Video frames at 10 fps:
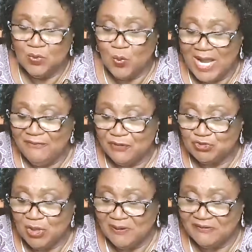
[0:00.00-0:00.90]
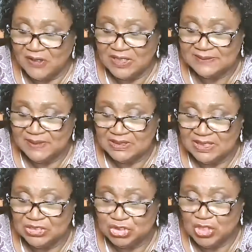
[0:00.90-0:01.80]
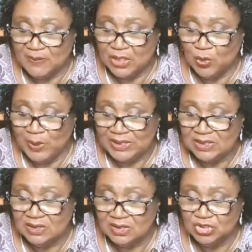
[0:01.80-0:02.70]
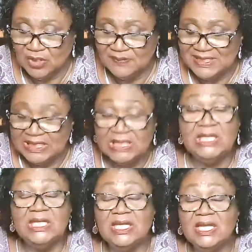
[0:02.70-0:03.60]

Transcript: wife would drop off her husband to his job on her way to her job daily.